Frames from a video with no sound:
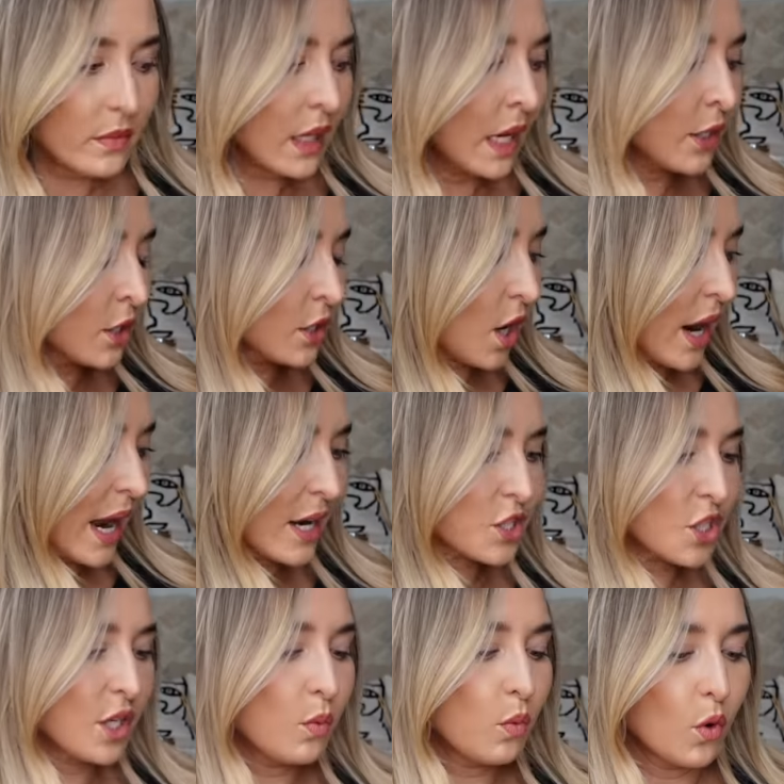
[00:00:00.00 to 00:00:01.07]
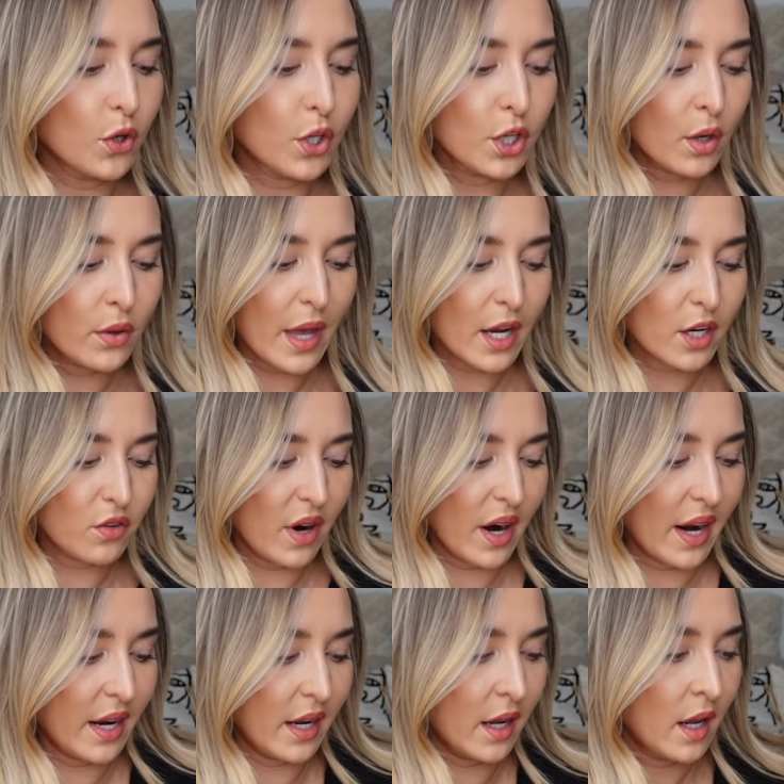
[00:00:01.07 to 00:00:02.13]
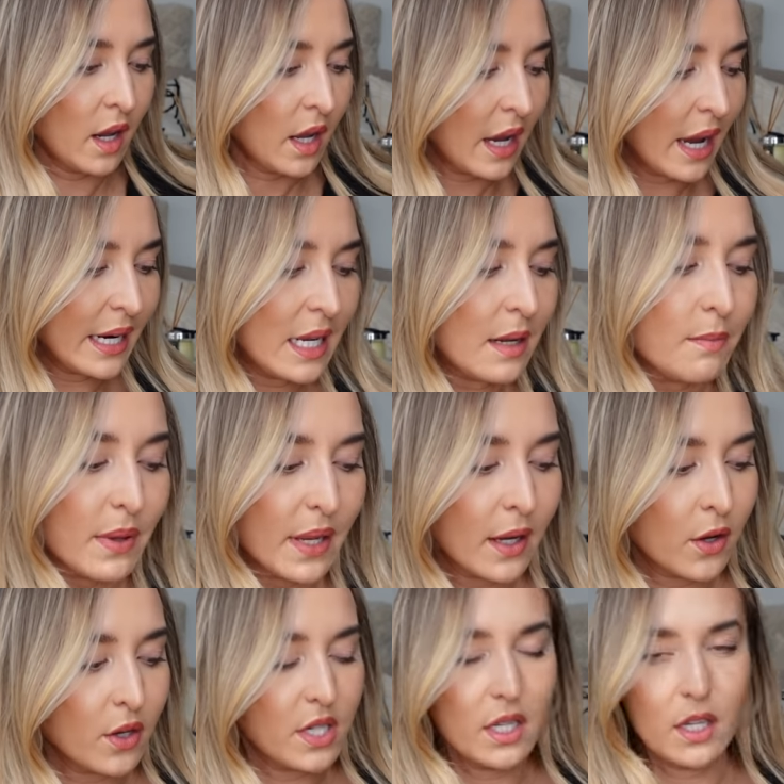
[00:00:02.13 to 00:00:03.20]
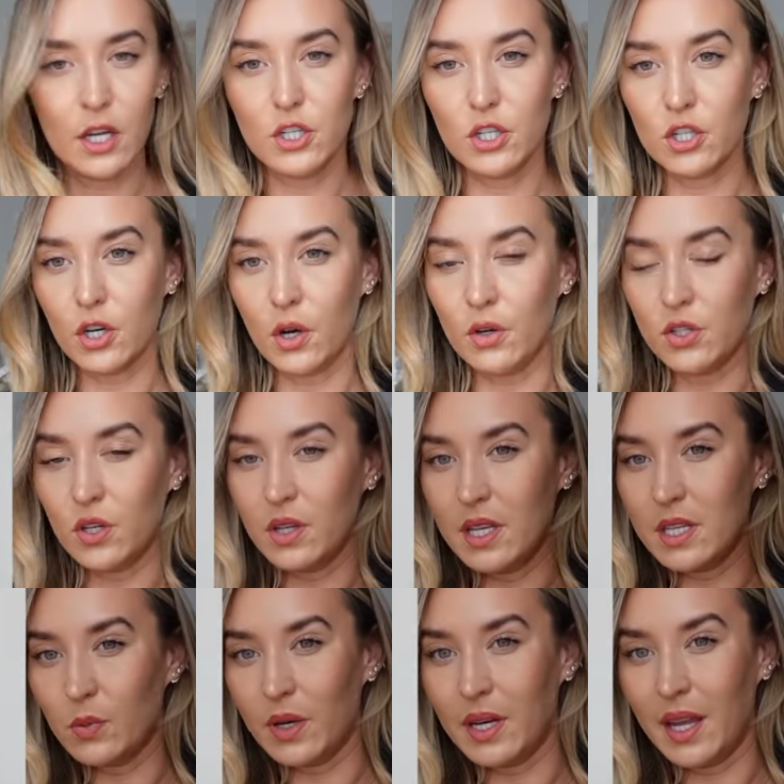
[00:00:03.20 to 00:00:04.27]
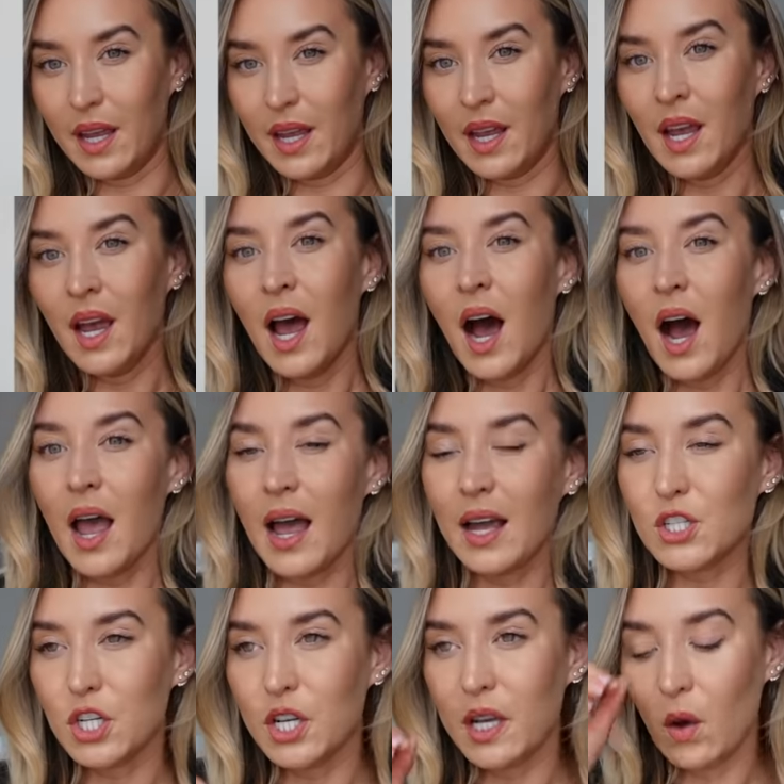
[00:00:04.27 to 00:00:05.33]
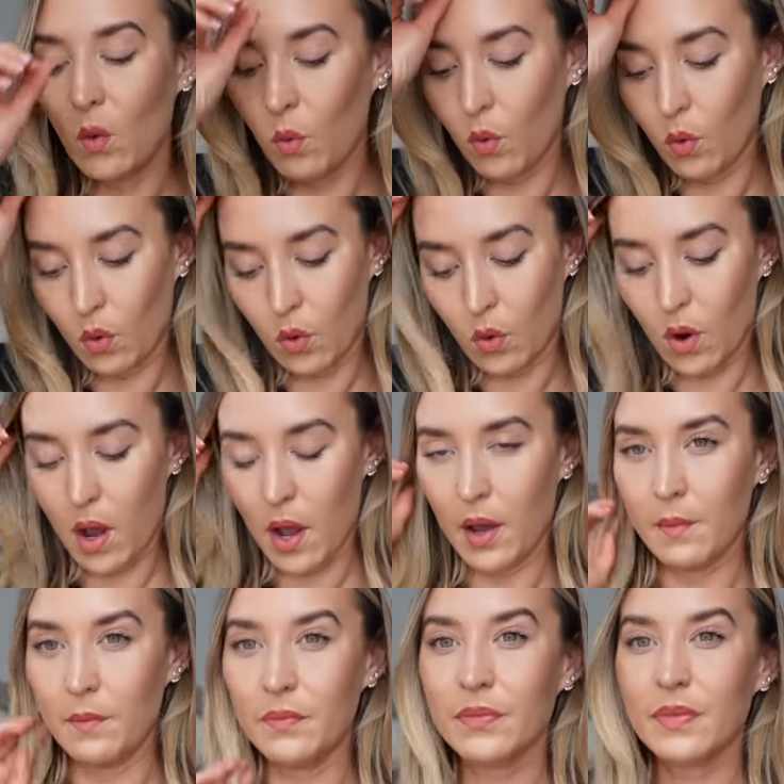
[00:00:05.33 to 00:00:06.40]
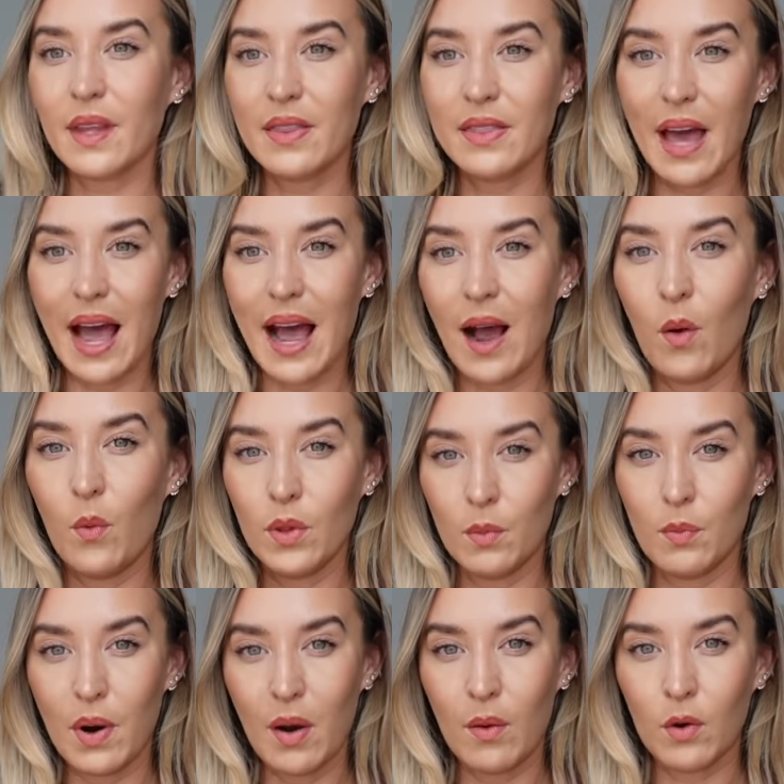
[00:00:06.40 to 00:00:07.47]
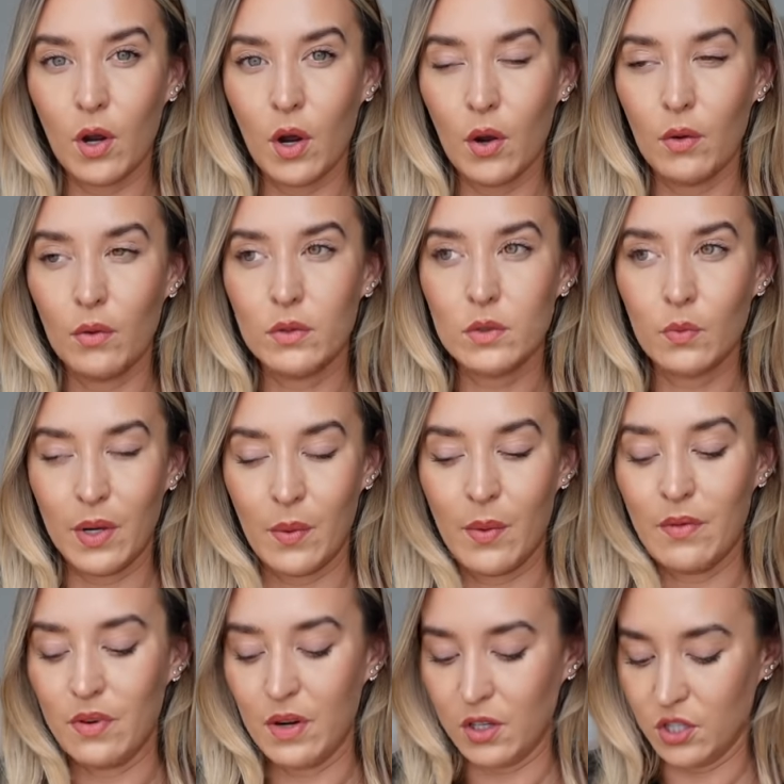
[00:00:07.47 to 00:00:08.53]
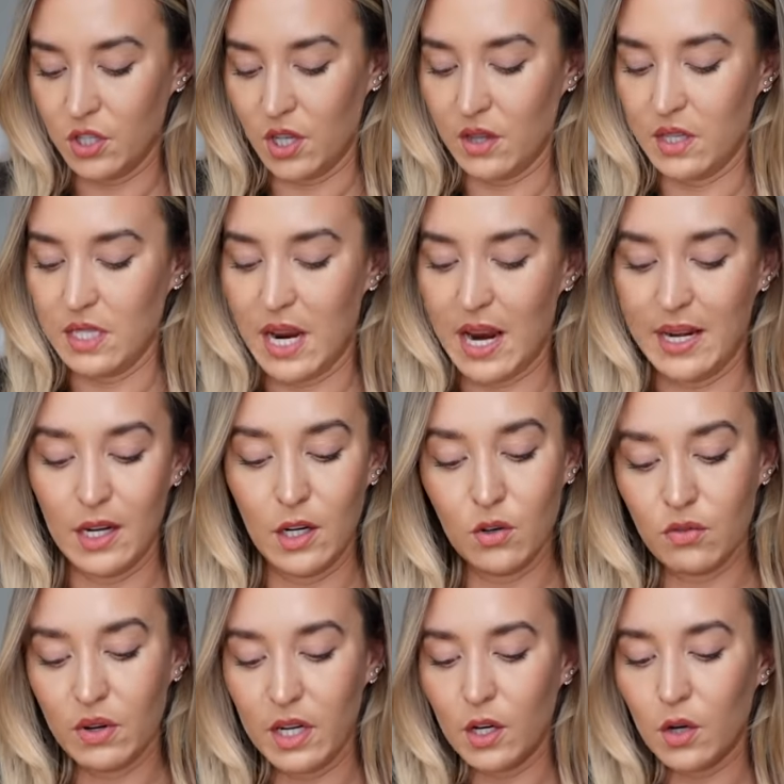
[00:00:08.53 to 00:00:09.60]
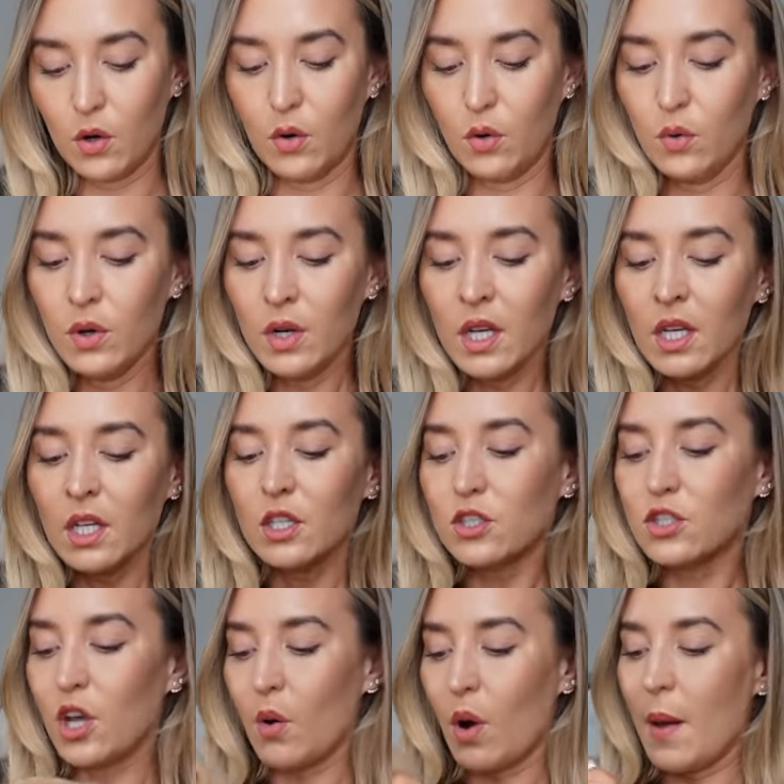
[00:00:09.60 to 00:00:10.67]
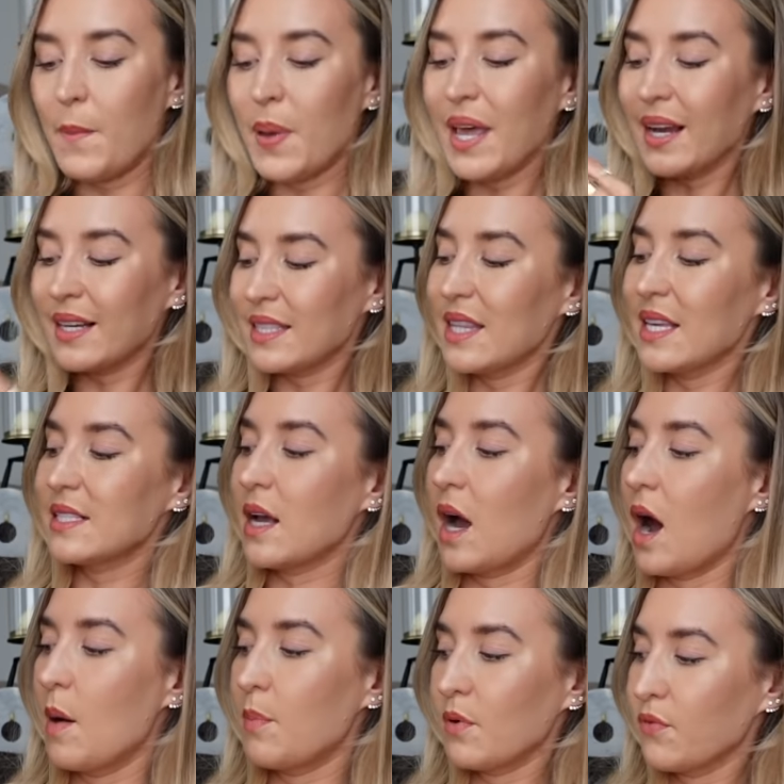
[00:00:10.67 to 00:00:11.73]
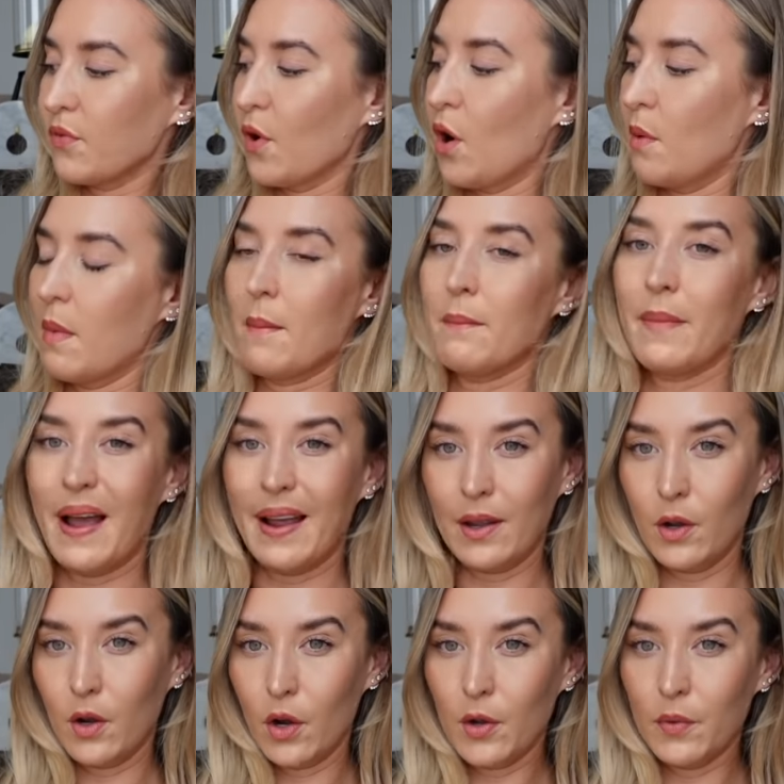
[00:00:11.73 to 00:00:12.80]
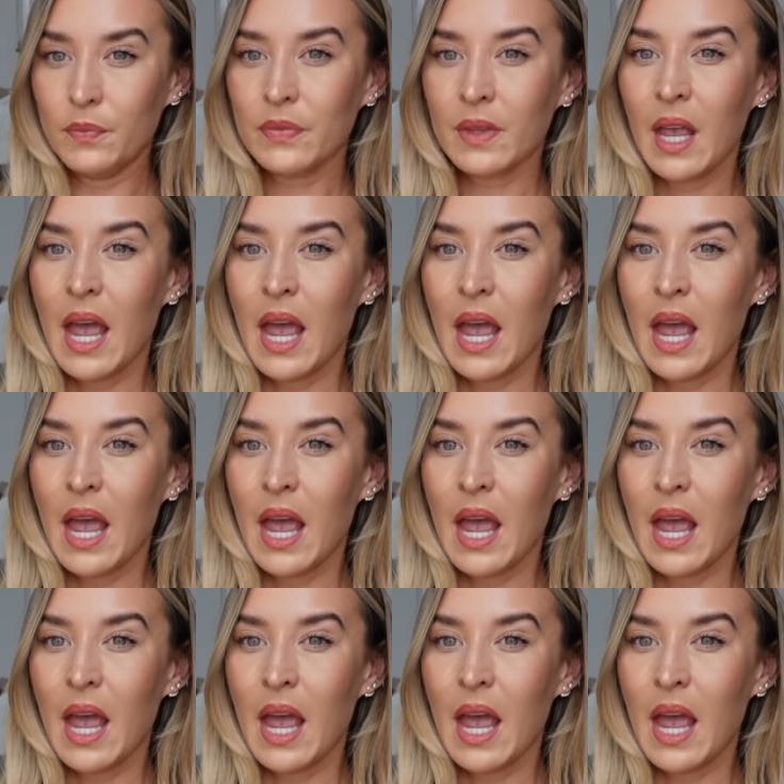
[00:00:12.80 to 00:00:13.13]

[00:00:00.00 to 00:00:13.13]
And I actually wore, you know, that grey Aneem Bing hoodie that I just showed you, this one here. I actually wore that out with a brown coat when I went for lunch the other day, and it looked really cool. So I picked this up from Mango.